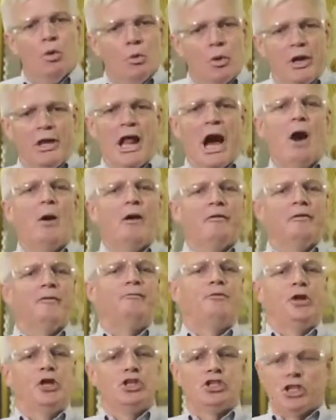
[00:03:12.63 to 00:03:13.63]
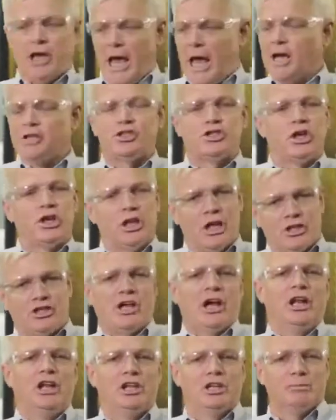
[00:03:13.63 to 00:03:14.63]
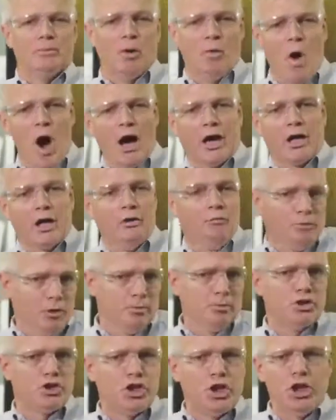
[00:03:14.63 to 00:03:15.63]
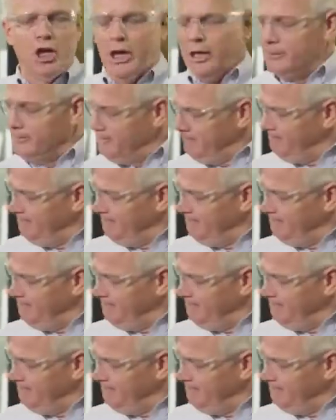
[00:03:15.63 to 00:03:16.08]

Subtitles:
We now have a finished casting that's heading to Milwaukee for machining.